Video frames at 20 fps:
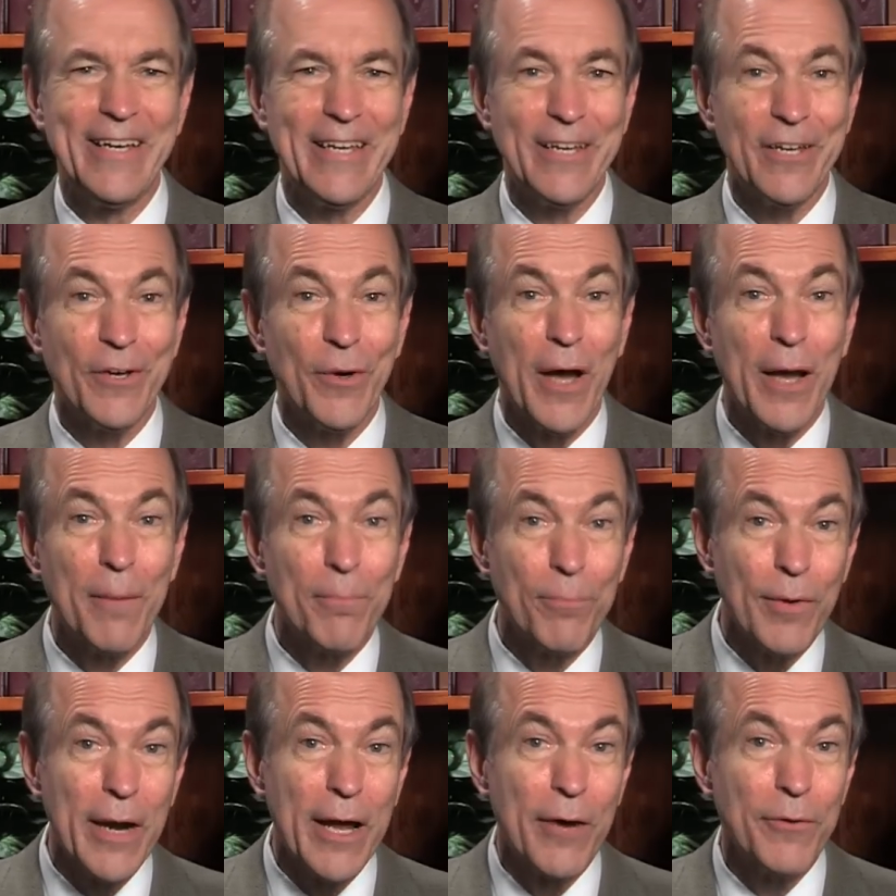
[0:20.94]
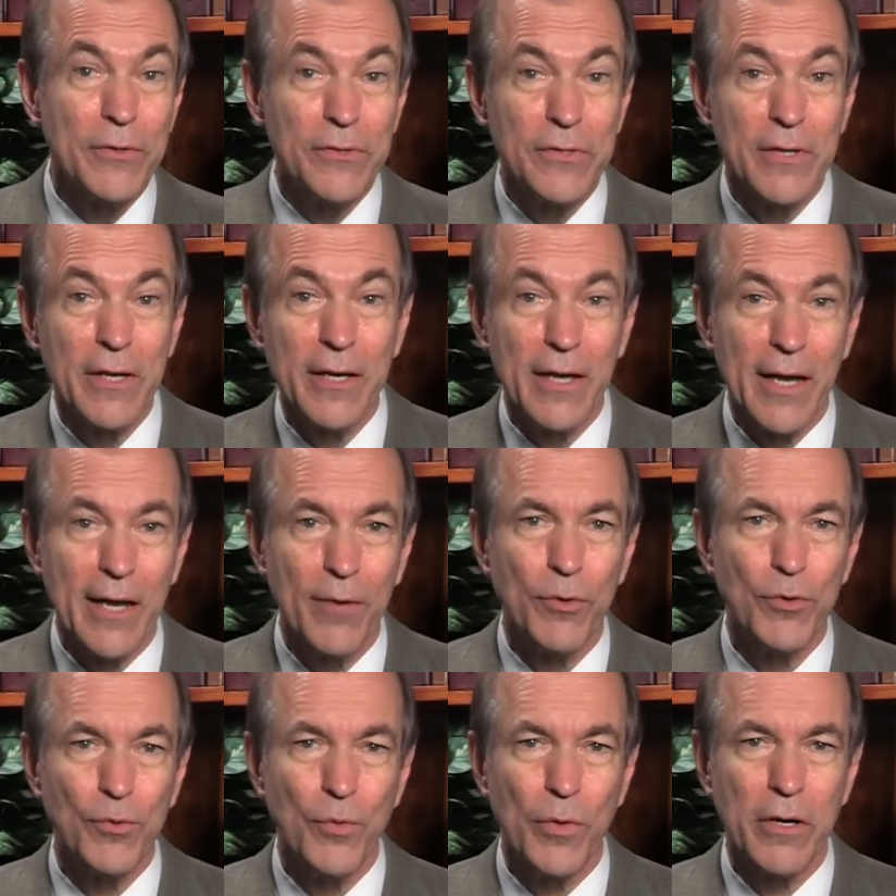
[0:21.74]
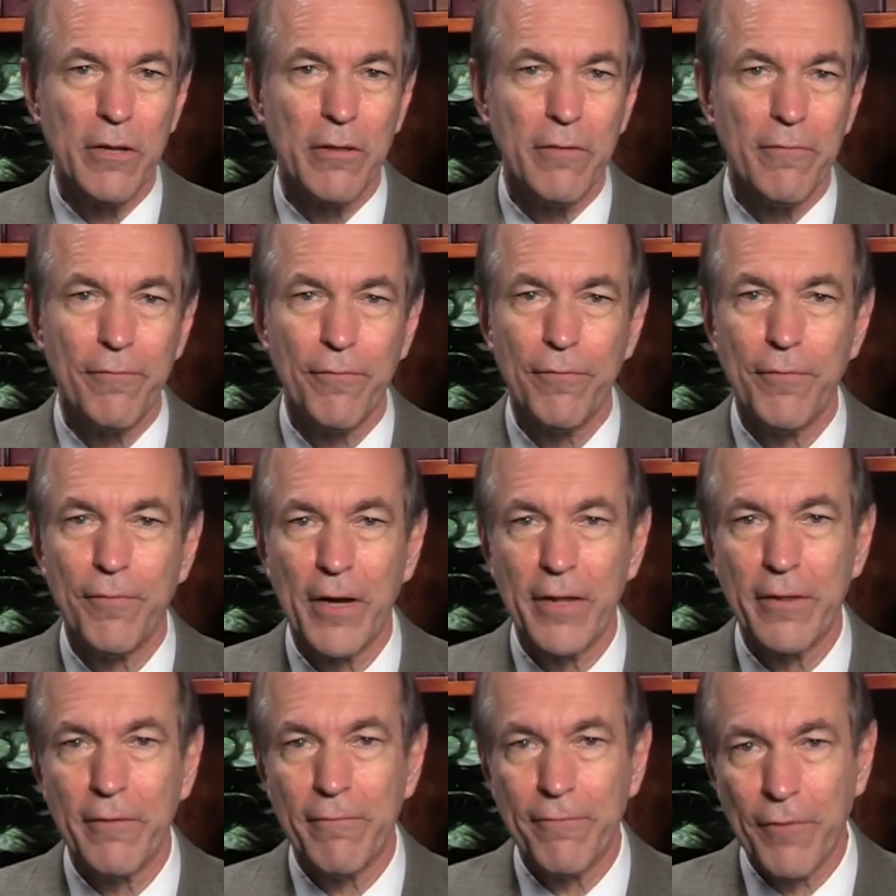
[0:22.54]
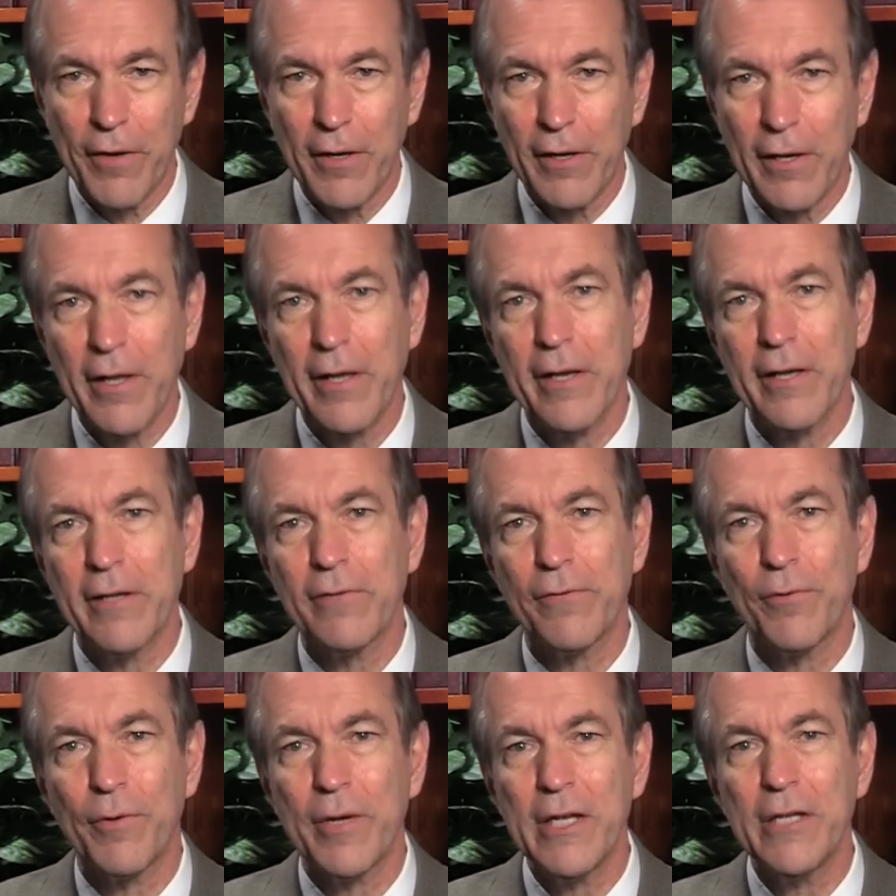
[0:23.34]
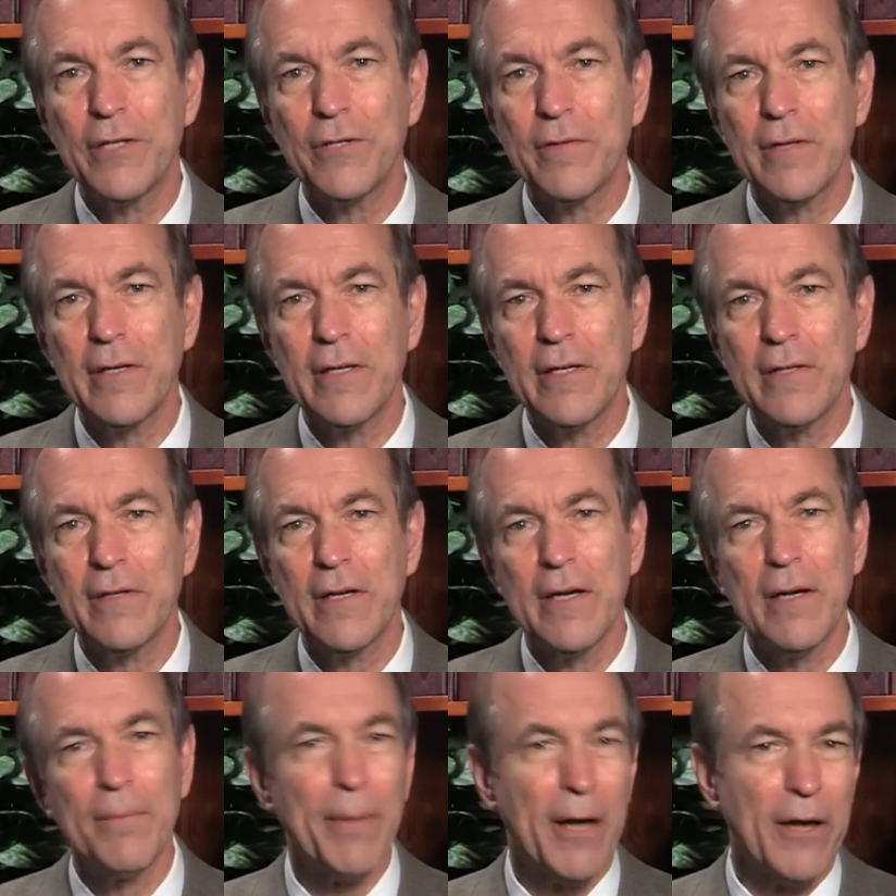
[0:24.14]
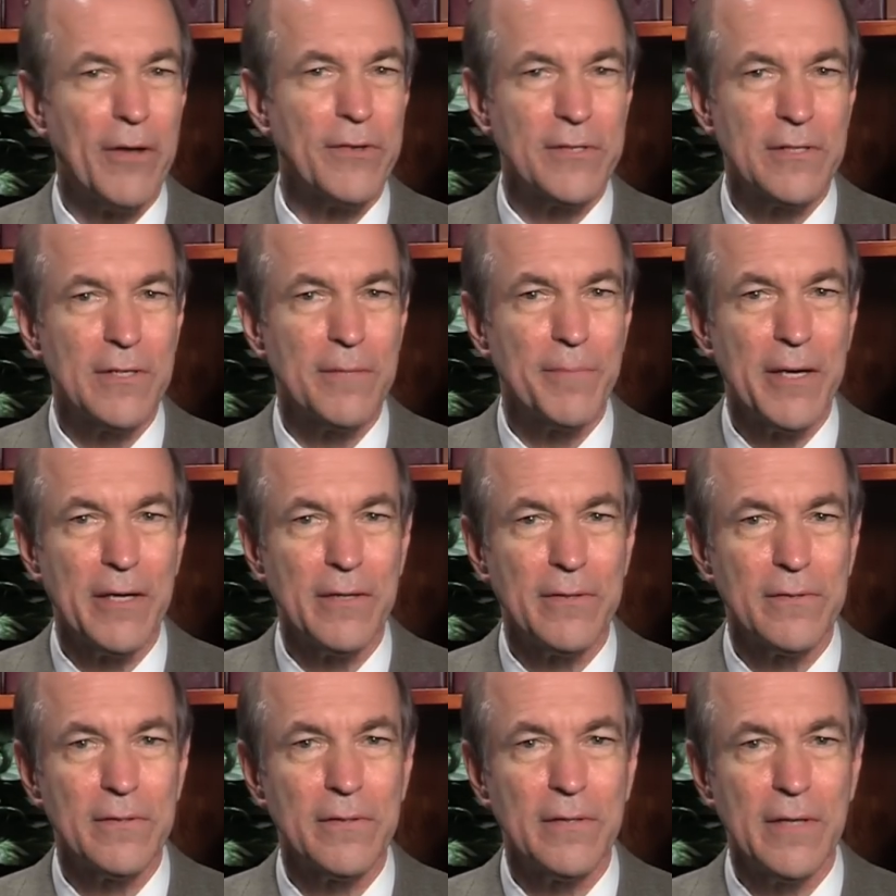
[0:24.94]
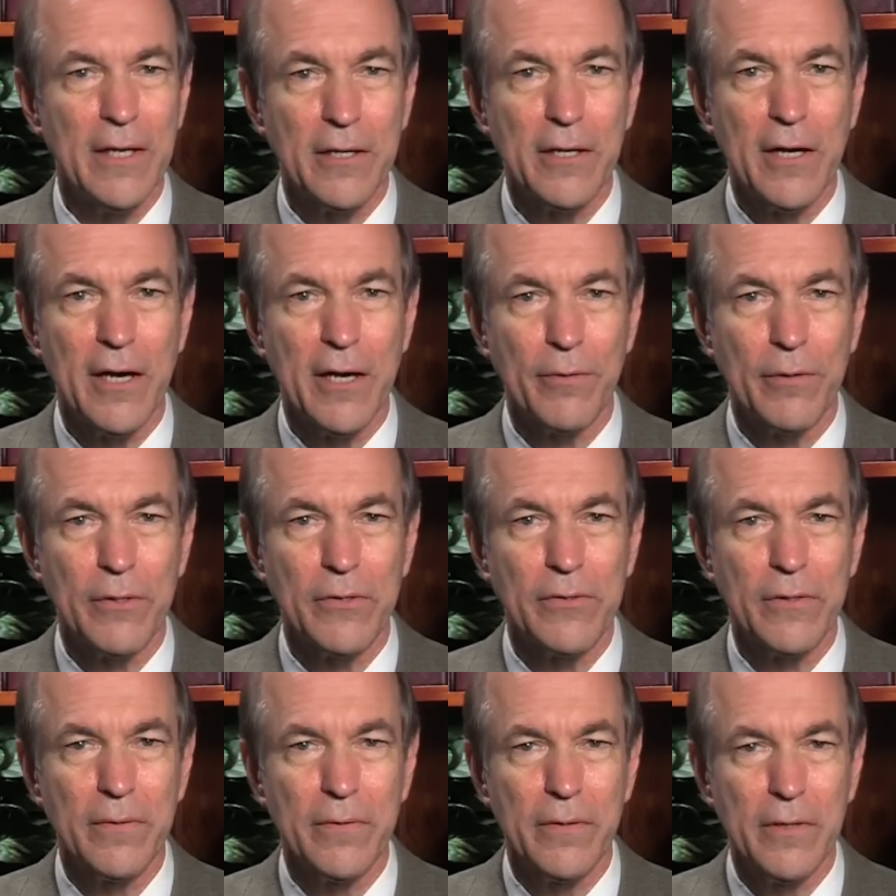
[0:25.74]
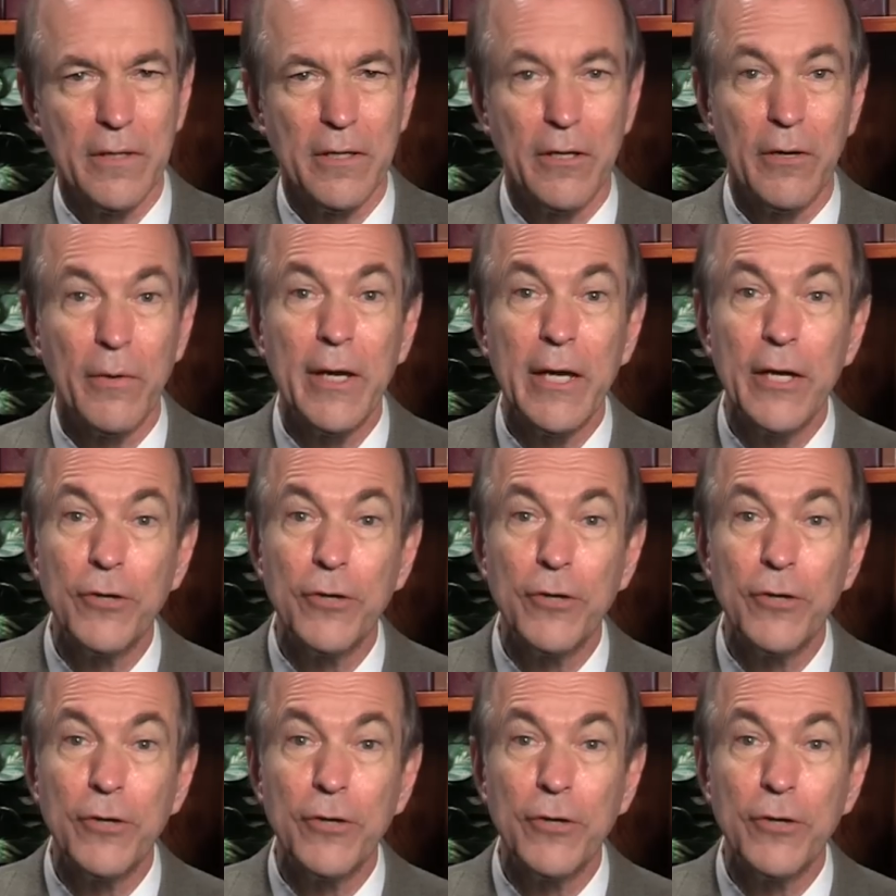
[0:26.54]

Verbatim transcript: You know, I'm proud to say I was one of the on the front lines for each of these policy debates in Congress you know,